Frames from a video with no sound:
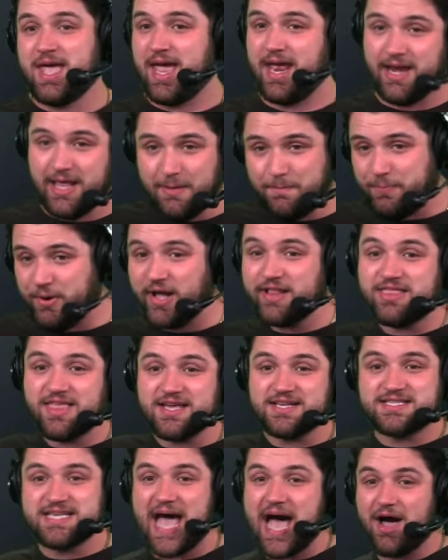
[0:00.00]
and he put
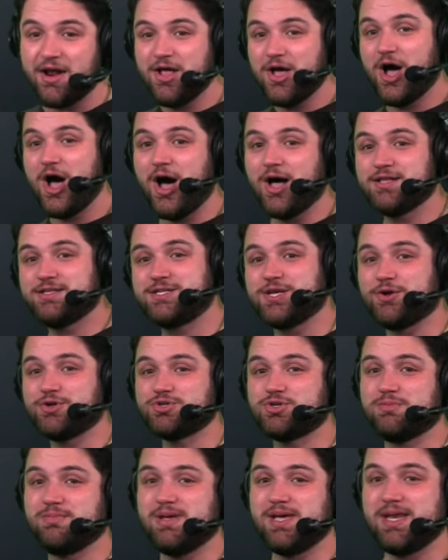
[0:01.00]
this out on
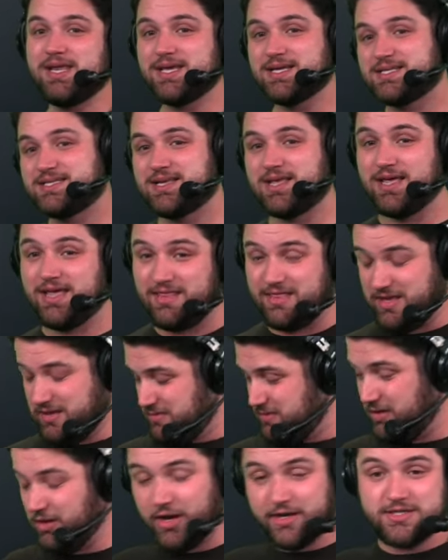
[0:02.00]
social media.
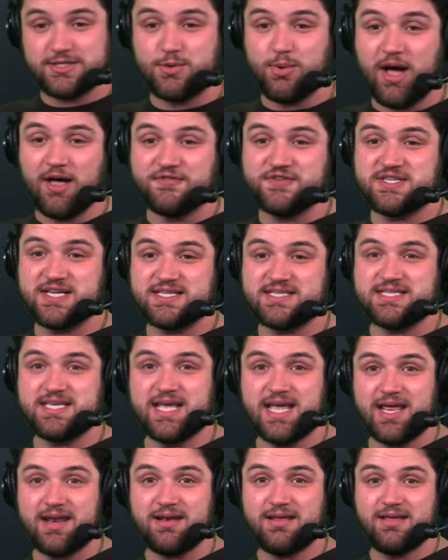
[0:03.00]
Look,
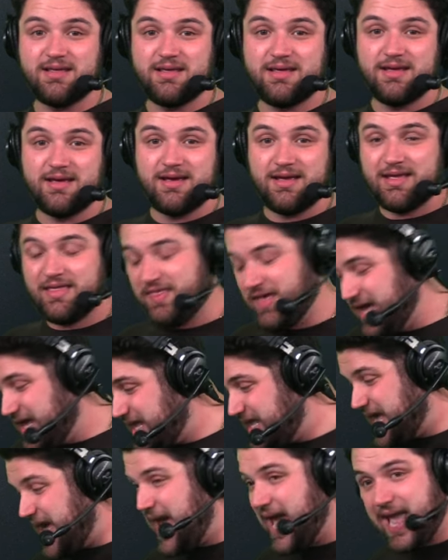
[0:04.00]
12-16. The
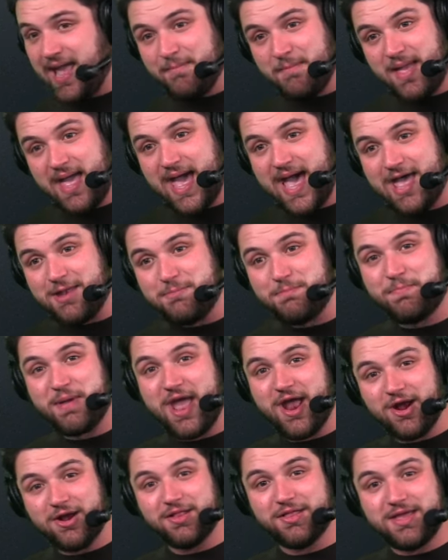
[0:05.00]
game had
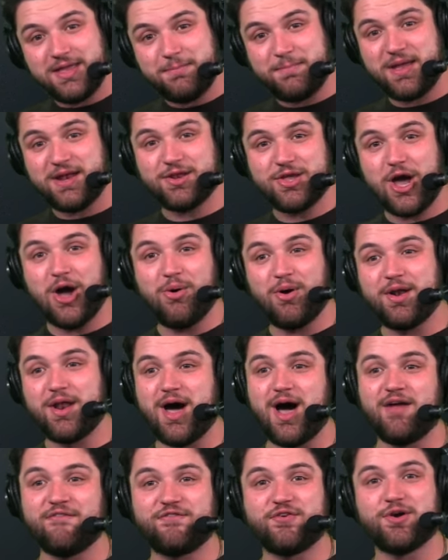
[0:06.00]
barely been going
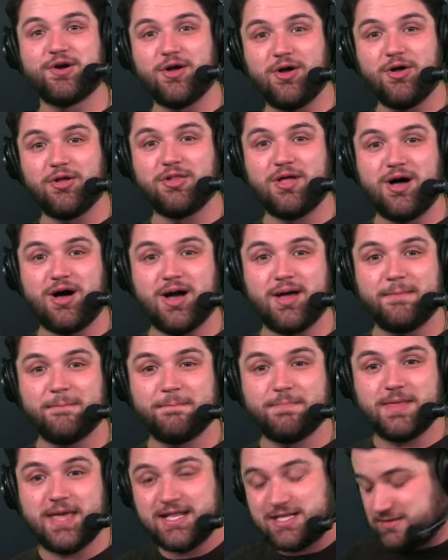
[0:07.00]
on for a whole lot.
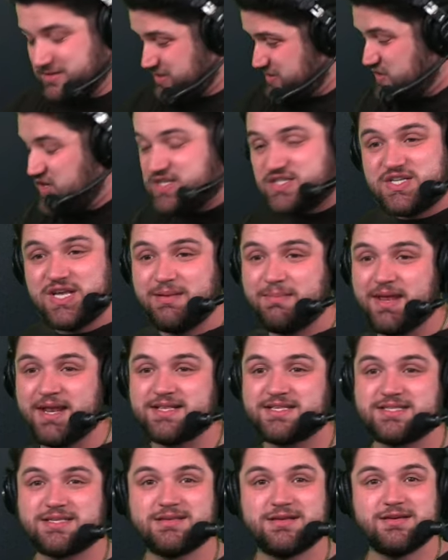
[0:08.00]
It 16
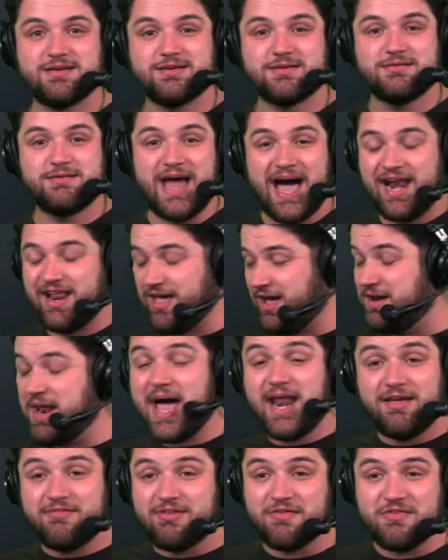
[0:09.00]
minutes, not
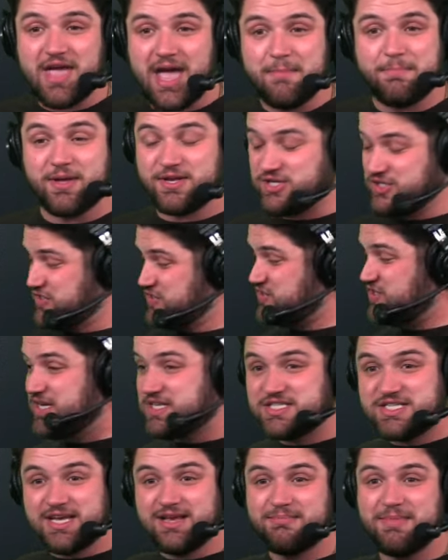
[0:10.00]
even of gameplay, just
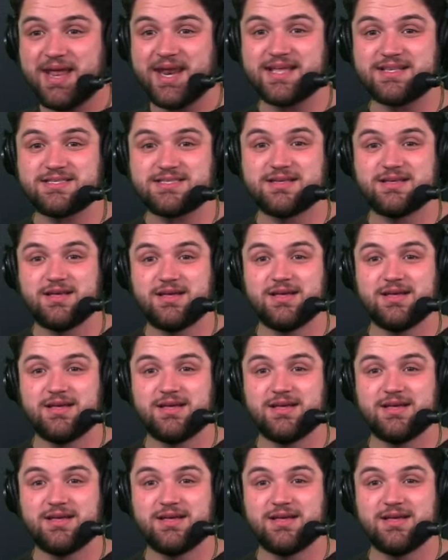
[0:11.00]
16 minutes.